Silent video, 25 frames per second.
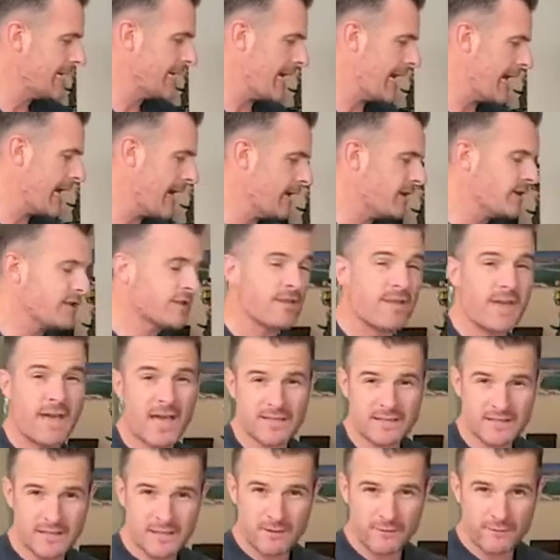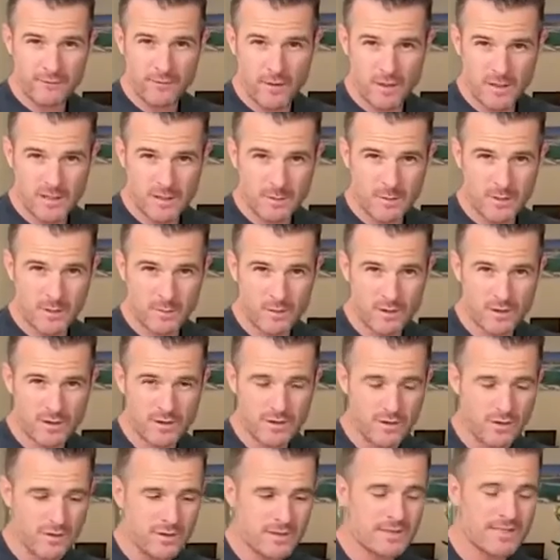Now, so that's your first one I want
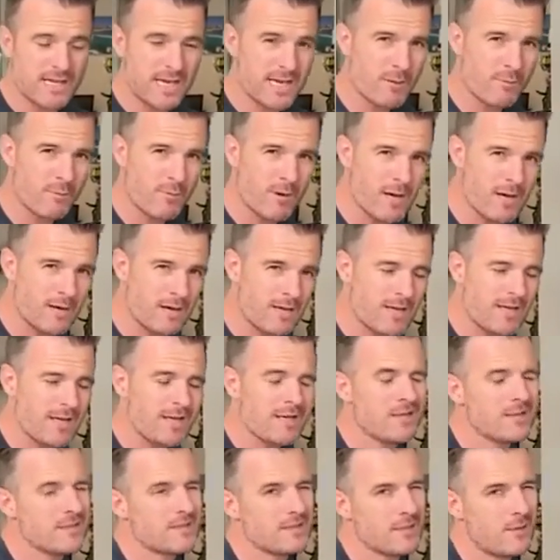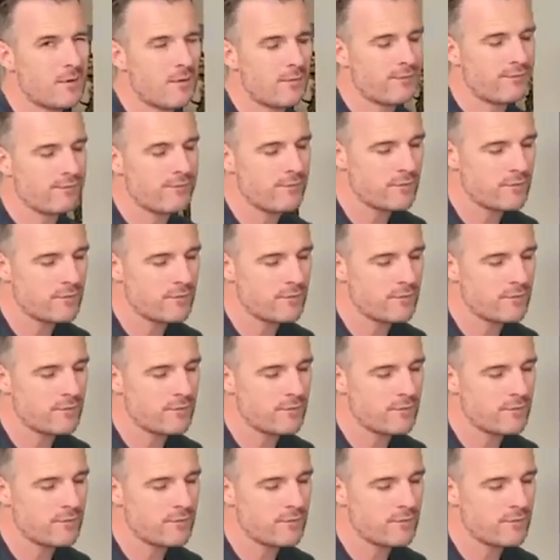you to do. Second one is the old